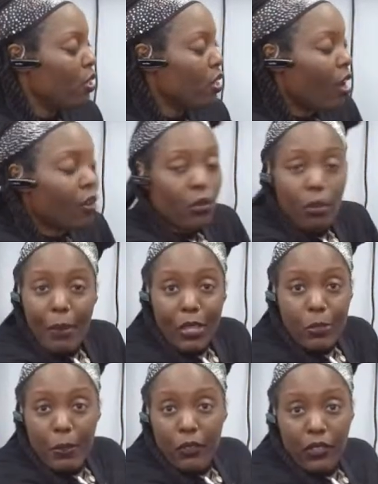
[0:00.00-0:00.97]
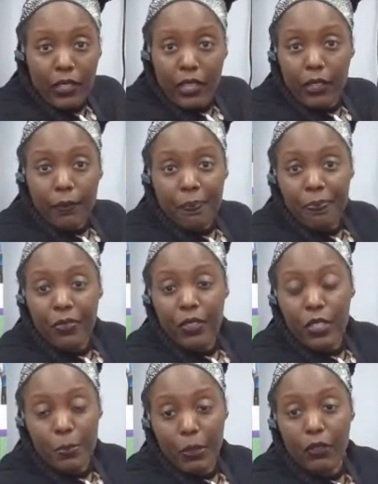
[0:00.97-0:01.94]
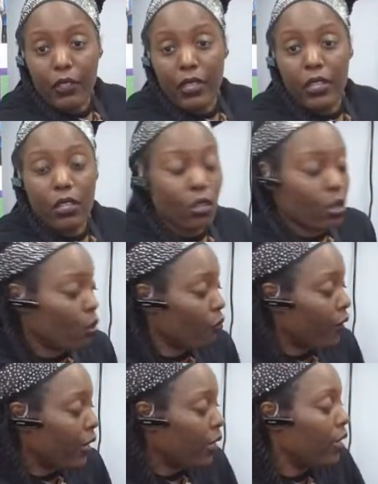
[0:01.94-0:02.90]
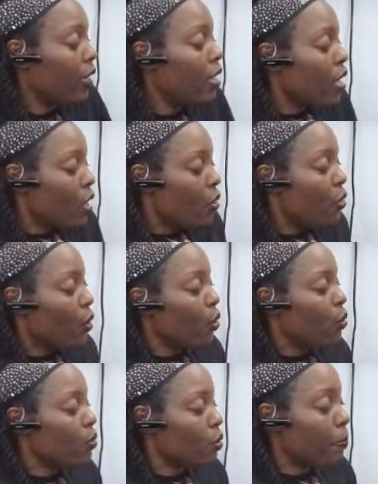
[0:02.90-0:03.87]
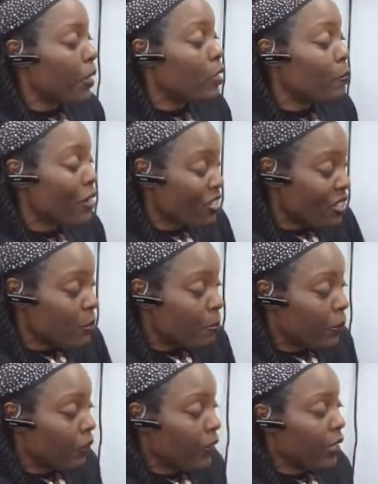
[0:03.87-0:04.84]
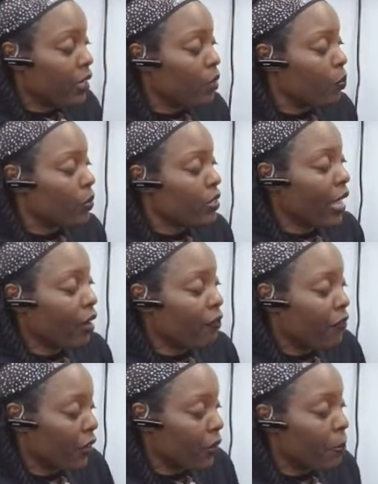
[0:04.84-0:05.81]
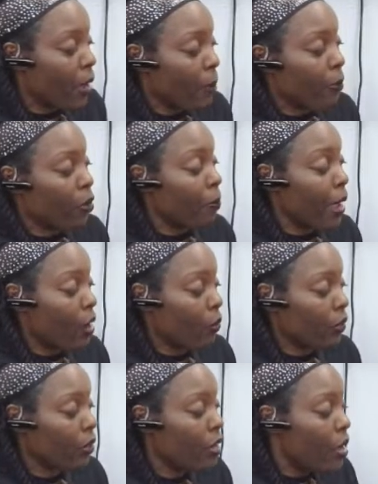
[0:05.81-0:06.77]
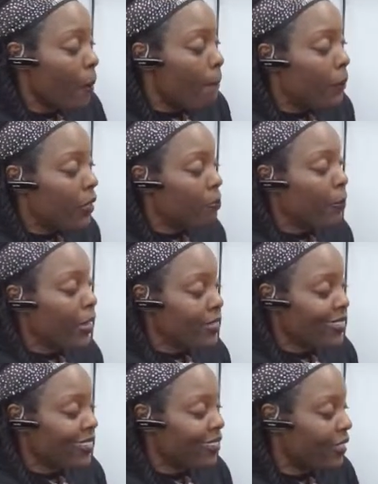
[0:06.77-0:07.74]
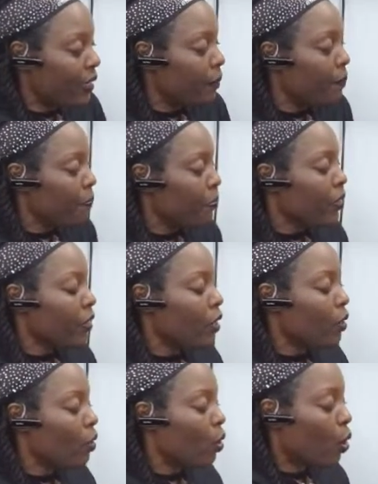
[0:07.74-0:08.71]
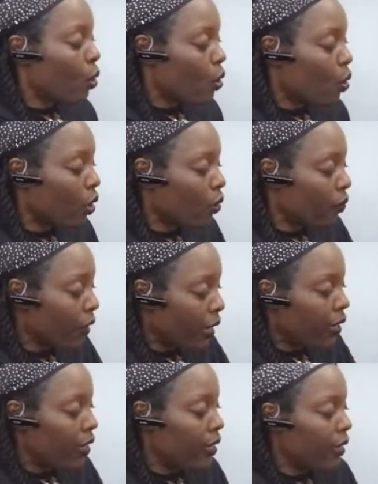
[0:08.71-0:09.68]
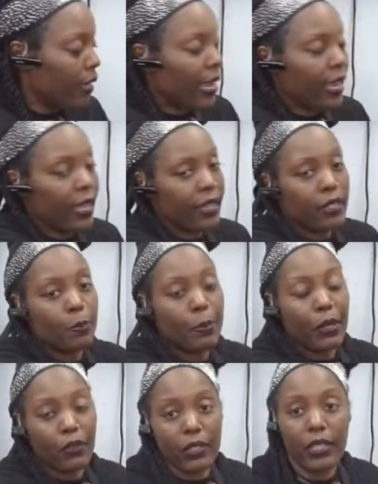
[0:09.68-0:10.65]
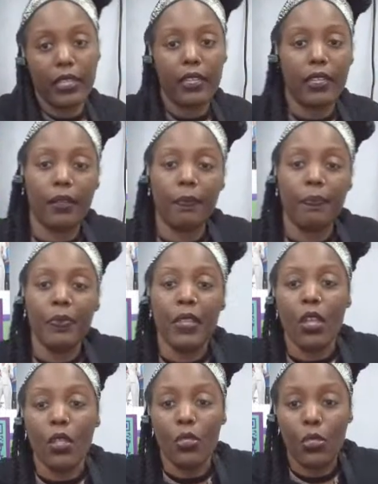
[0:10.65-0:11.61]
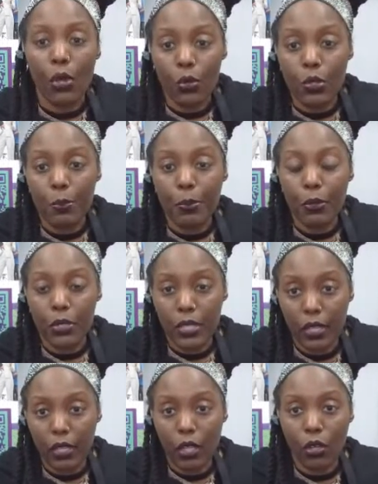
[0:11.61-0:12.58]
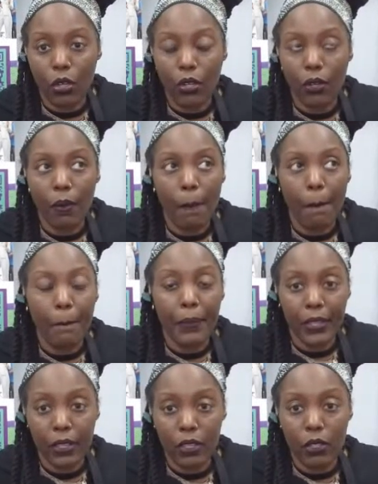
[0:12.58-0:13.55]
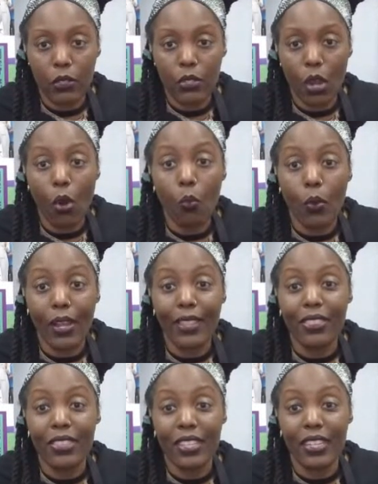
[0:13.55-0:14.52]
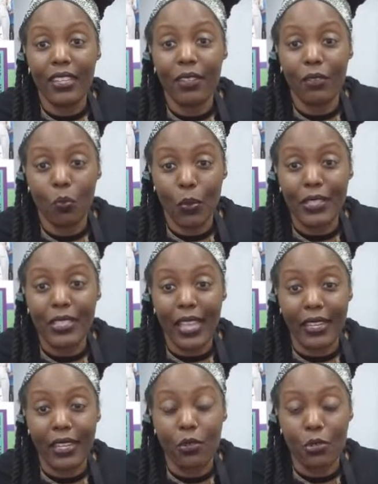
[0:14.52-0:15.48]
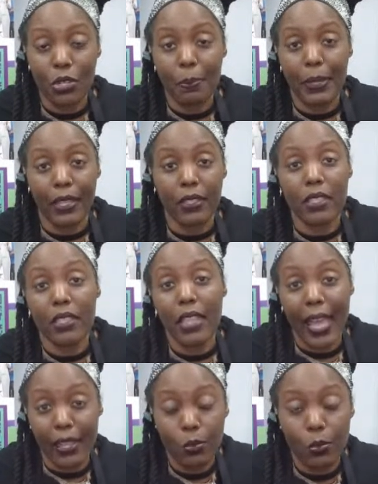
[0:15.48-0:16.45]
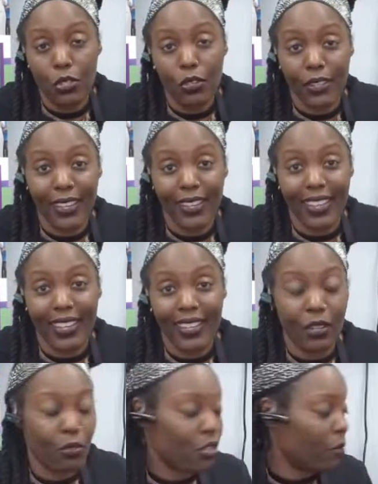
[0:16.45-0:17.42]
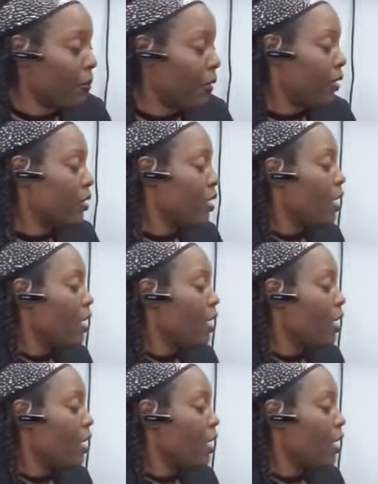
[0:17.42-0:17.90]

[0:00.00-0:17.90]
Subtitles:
Y'all know about spirulina. spirulina, chlorella. Those, especially spirulina, like a very popular powder. But basically, the chlorella and spirulina, those particular pills are what's that energy bits. That's what you're getting, an energy bit.